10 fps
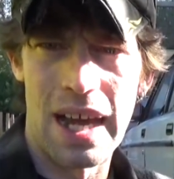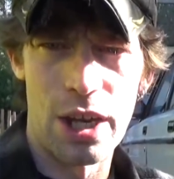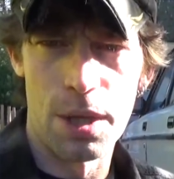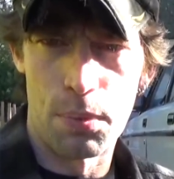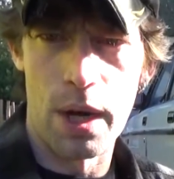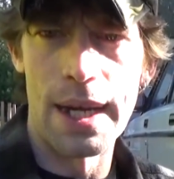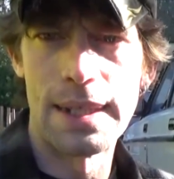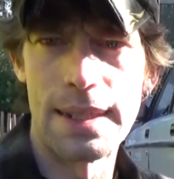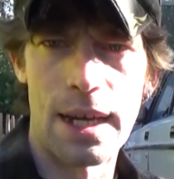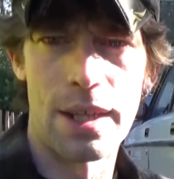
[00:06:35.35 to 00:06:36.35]
not on the
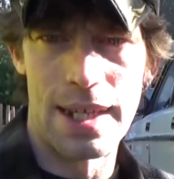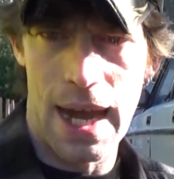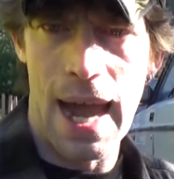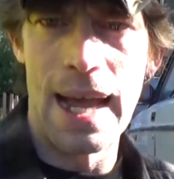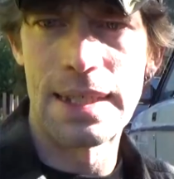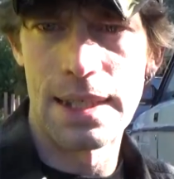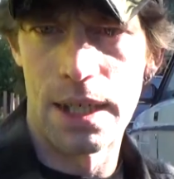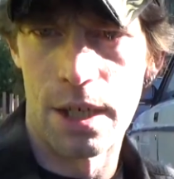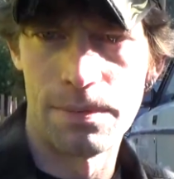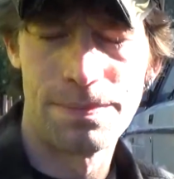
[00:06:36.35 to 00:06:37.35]
brakes, not on the gas,
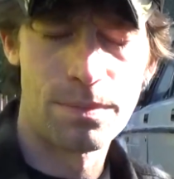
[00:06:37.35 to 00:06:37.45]
you know.